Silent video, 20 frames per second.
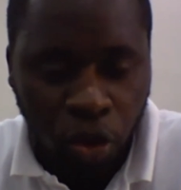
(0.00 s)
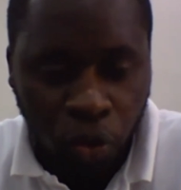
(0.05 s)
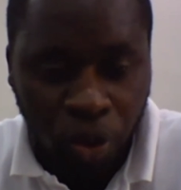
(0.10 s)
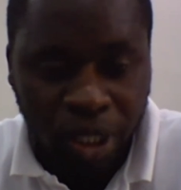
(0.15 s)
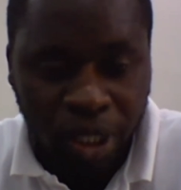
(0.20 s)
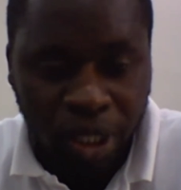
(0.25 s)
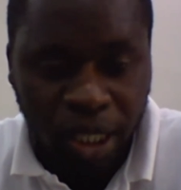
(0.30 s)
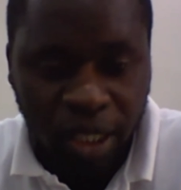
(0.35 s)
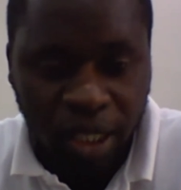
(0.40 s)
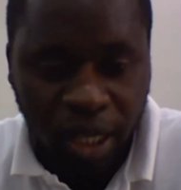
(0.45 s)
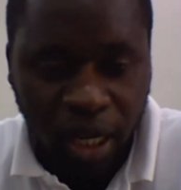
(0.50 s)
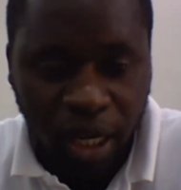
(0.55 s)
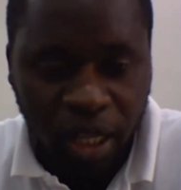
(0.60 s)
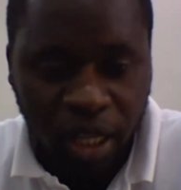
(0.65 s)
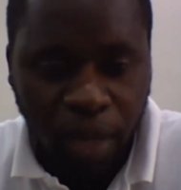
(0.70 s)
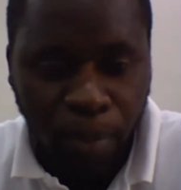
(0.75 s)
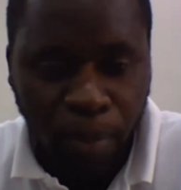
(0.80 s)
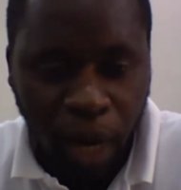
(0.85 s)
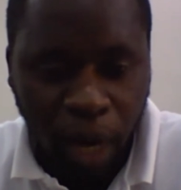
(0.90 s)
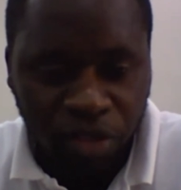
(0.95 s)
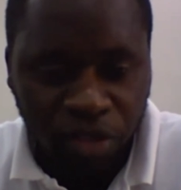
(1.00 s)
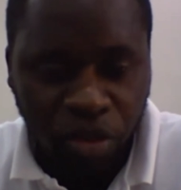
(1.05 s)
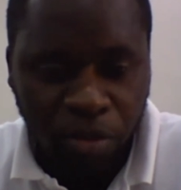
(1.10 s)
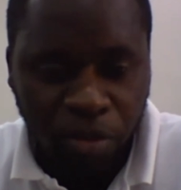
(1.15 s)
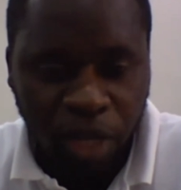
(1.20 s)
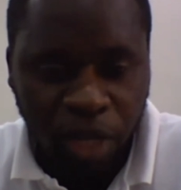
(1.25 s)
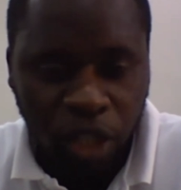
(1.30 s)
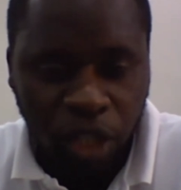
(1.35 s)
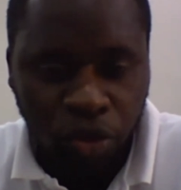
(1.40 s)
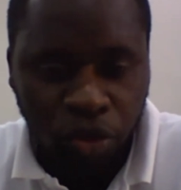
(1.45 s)
which is really the
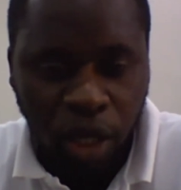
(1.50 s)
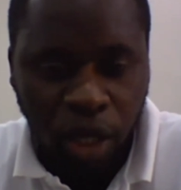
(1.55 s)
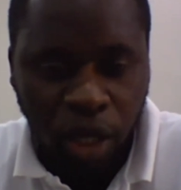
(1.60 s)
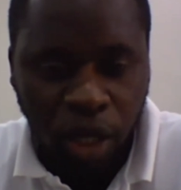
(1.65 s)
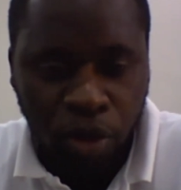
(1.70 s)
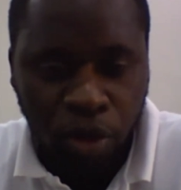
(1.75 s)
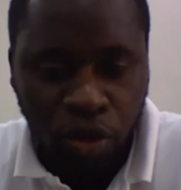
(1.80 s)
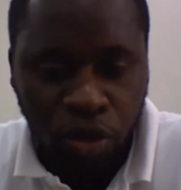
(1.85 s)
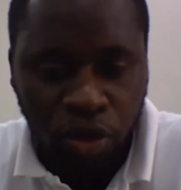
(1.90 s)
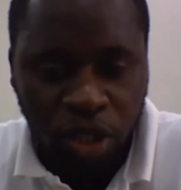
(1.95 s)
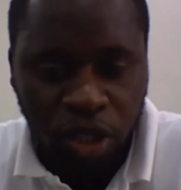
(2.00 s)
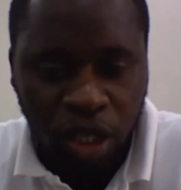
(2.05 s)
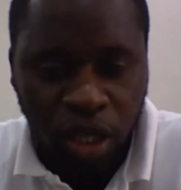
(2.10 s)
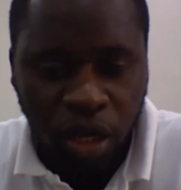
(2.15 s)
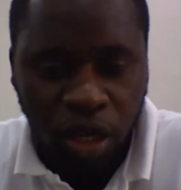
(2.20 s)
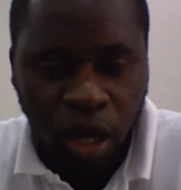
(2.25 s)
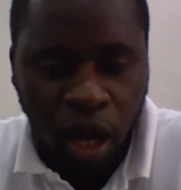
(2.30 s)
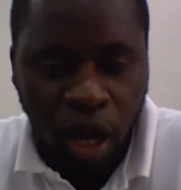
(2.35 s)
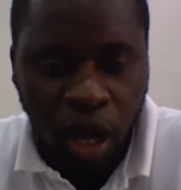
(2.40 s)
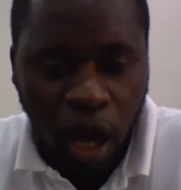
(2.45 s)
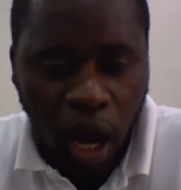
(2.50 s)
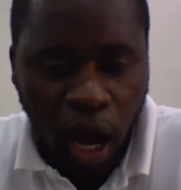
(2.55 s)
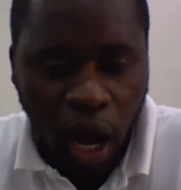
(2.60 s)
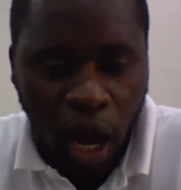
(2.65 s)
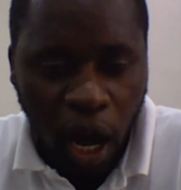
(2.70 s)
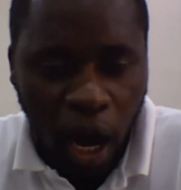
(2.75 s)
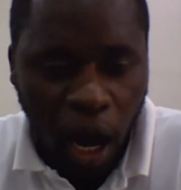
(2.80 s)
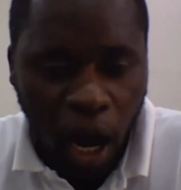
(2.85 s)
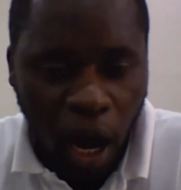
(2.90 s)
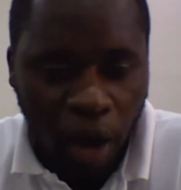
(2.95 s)
platform that we shall be using
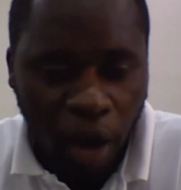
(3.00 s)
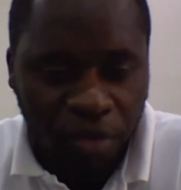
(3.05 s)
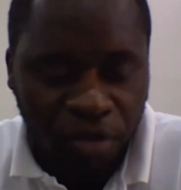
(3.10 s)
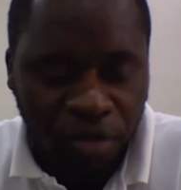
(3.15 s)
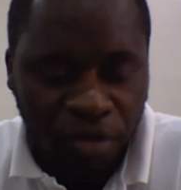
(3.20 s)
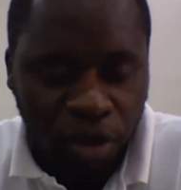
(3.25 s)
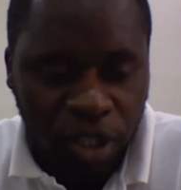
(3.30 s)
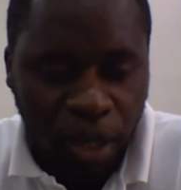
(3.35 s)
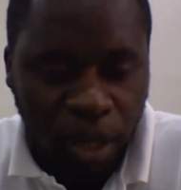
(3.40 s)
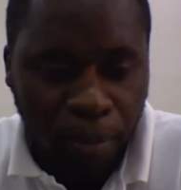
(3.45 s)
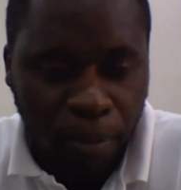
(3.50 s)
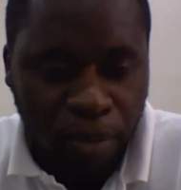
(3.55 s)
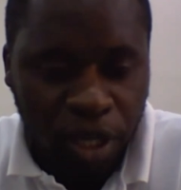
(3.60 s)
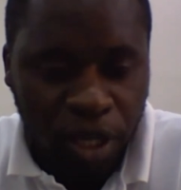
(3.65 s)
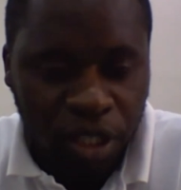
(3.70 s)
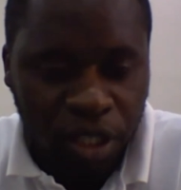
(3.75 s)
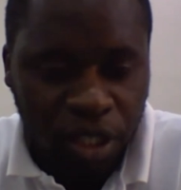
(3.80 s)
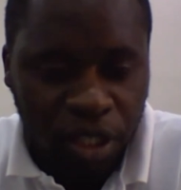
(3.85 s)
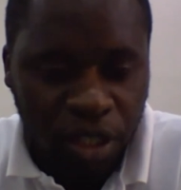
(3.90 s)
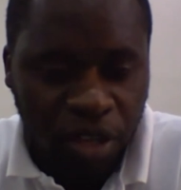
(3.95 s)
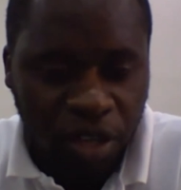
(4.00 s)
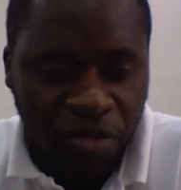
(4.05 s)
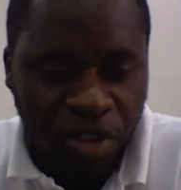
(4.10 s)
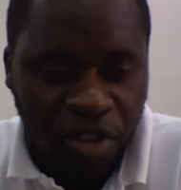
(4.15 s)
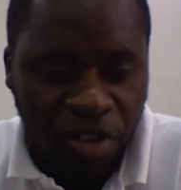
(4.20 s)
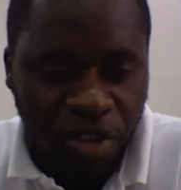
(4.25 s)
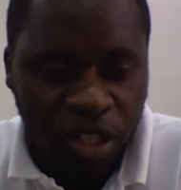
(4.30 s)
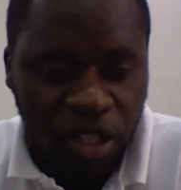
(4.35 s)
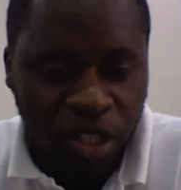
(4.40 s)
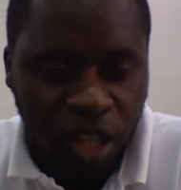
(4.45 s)
for submitting the
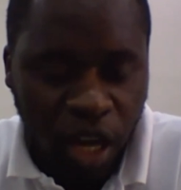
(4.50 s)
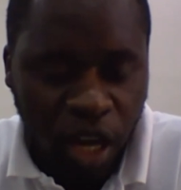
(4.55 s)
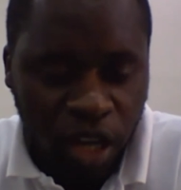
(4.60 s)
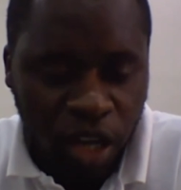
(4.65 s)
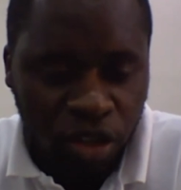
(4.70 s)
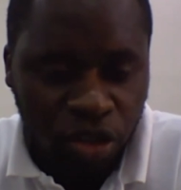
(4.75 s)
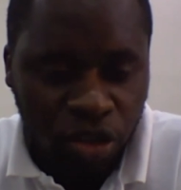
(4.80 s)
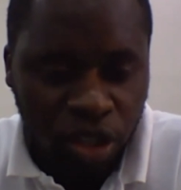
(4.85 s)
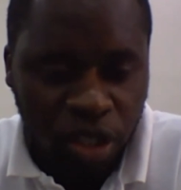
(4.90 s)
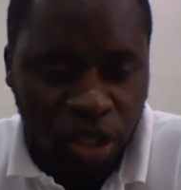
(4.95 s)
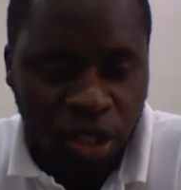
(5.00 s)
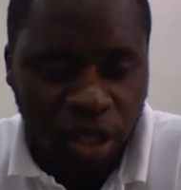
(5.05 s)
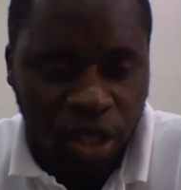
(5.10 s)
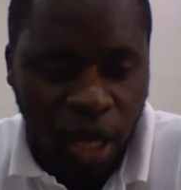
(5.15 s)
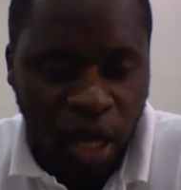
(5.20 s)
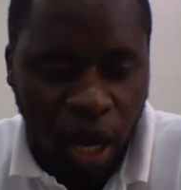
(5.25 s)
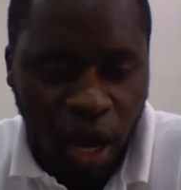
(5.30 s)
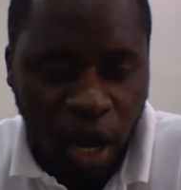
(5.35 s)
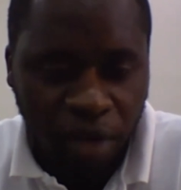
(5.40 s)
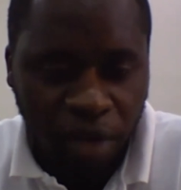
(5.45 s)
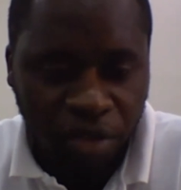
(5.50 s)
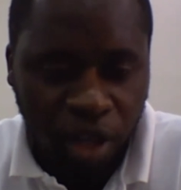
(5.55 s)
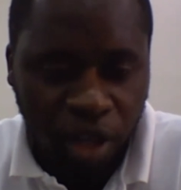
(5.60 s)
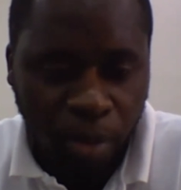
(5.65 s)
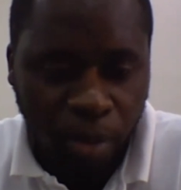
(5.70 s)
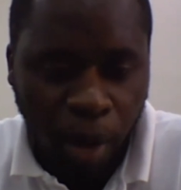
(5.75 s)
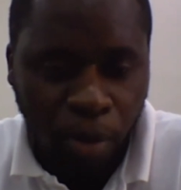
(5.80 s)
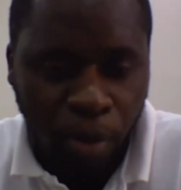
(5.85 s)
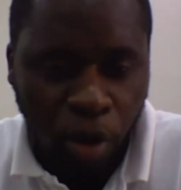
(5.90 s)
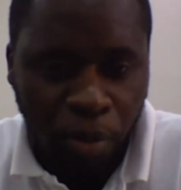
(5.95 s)
various entries for
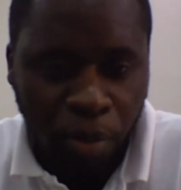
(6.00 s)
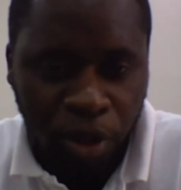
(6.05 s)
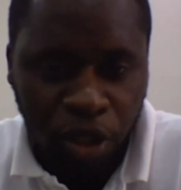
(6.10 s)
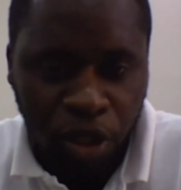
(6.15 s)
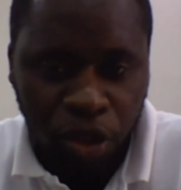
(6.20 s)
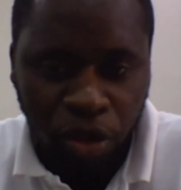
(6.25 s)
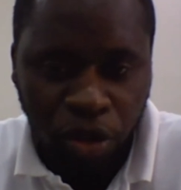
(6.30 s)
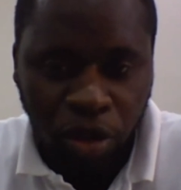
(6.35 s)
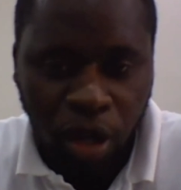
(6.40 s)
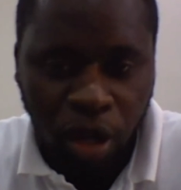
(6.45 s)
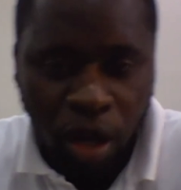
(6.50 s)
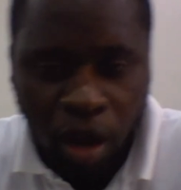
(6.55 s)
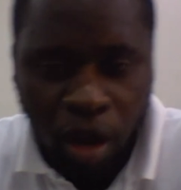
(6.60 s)
the map competition.